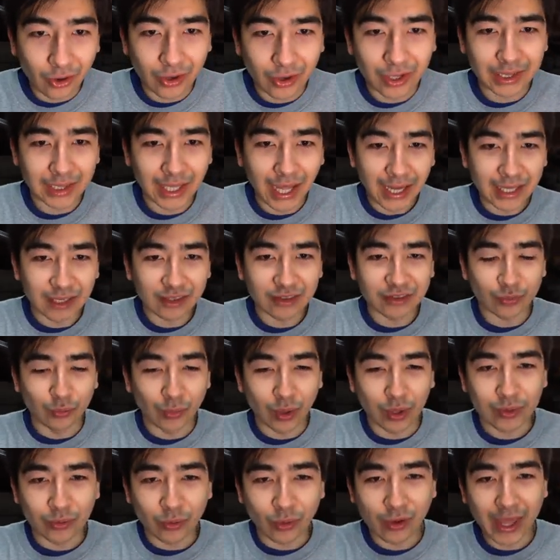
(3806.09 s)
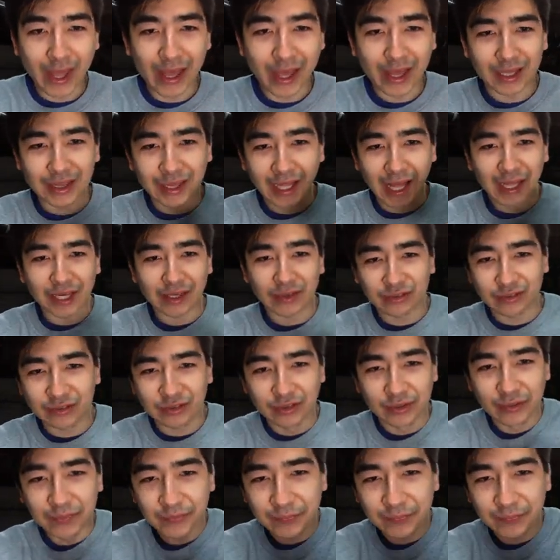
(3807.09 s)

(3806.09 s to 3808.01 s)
Gladys won. Okay, Gladys.